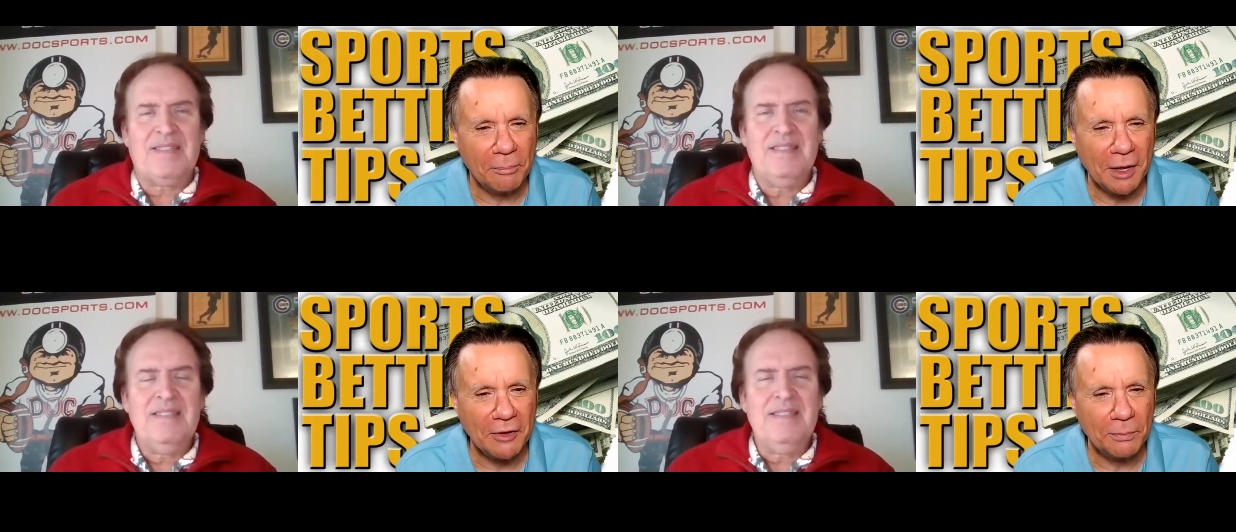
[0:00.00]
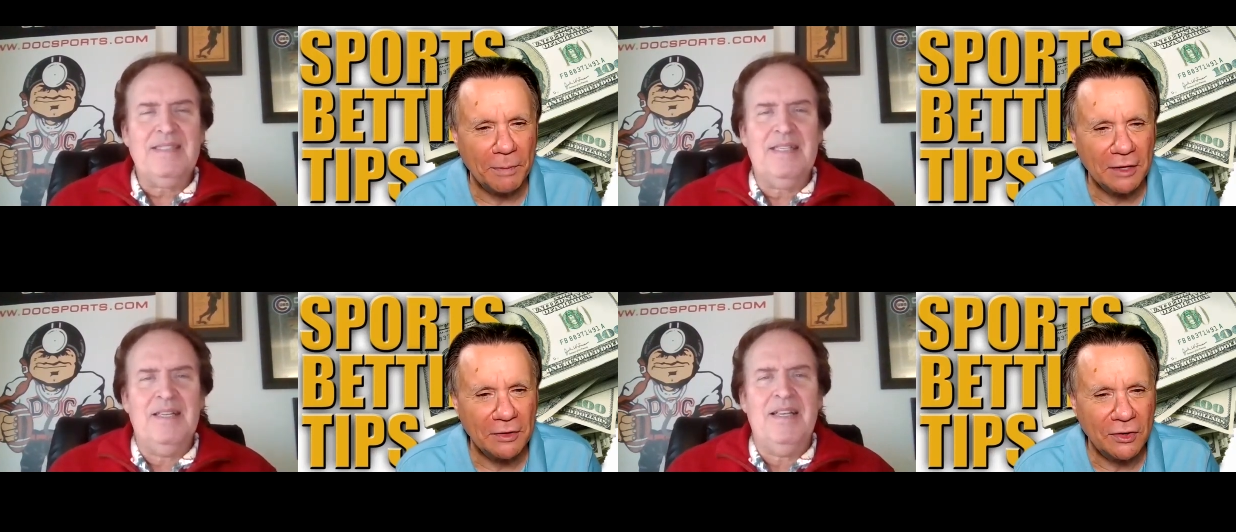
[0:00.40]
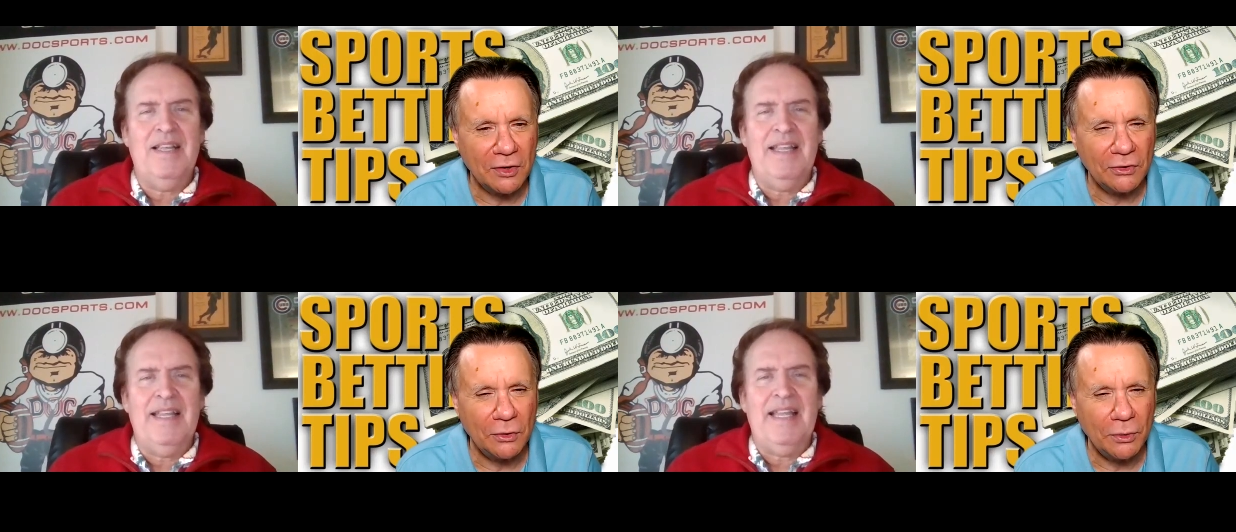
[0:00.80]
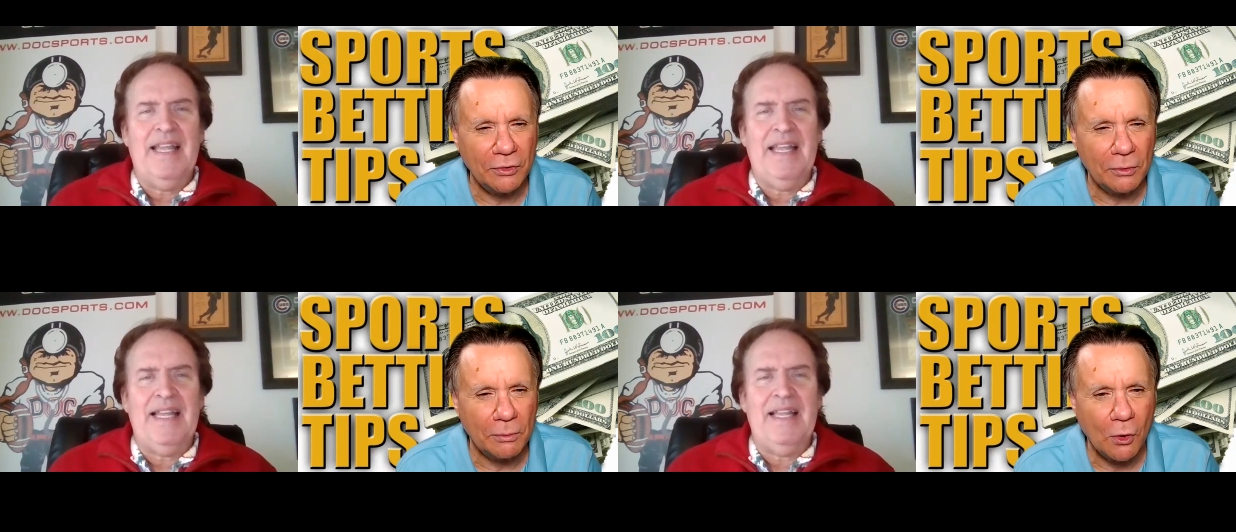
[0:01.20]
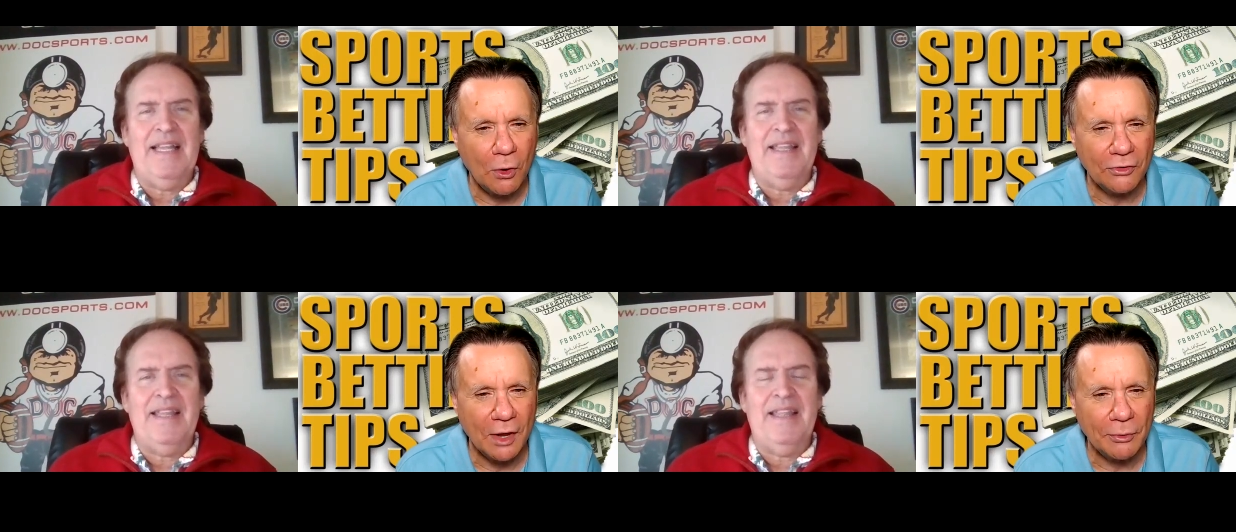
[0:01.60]
Speaker 1: best bet? Six units or more?
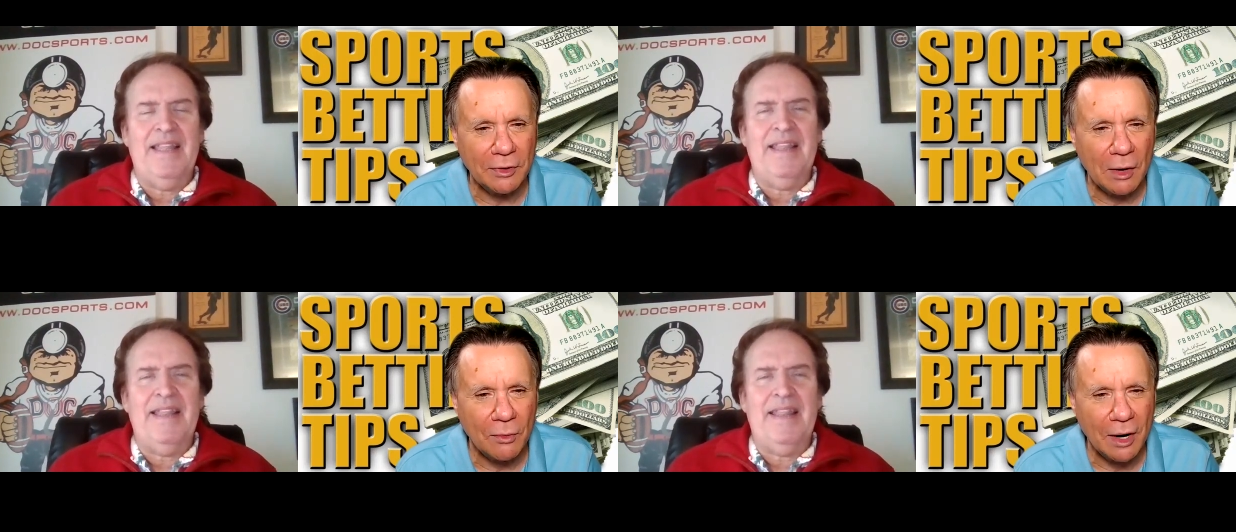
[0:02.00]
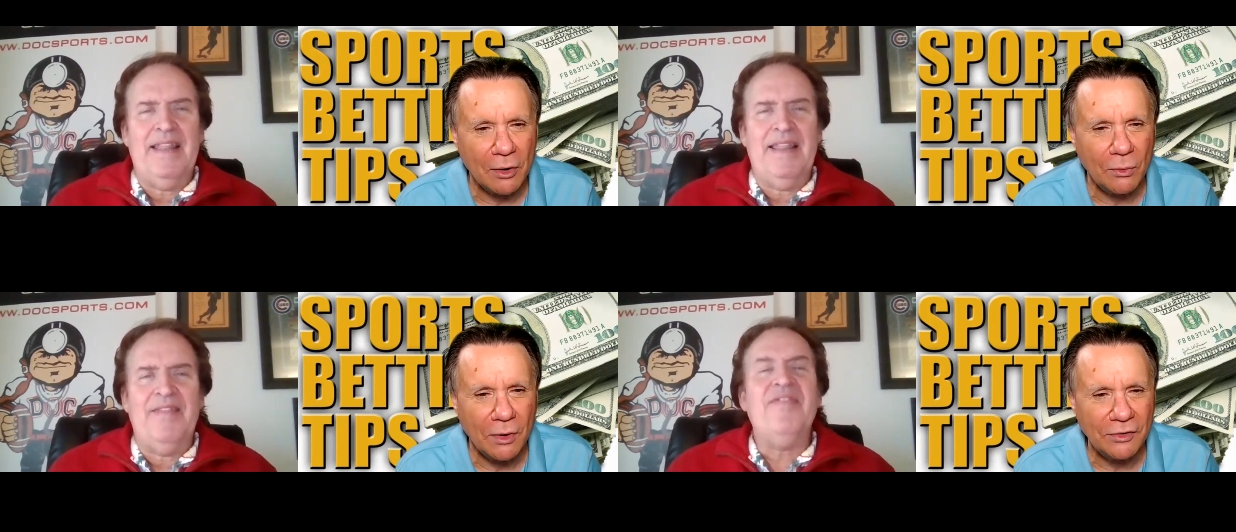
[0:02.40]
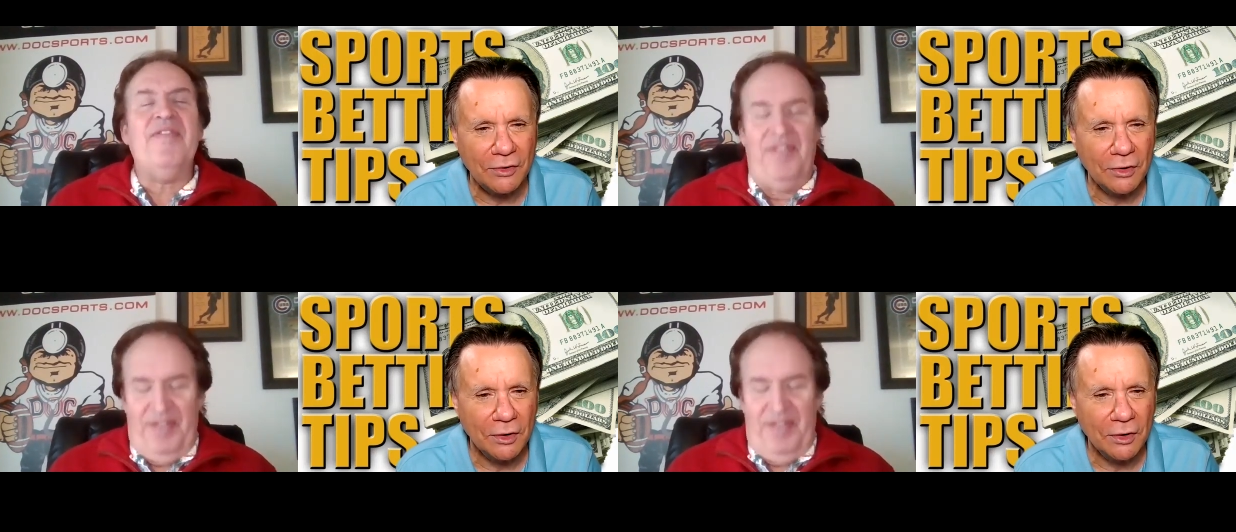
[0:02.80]
Is that what that record was?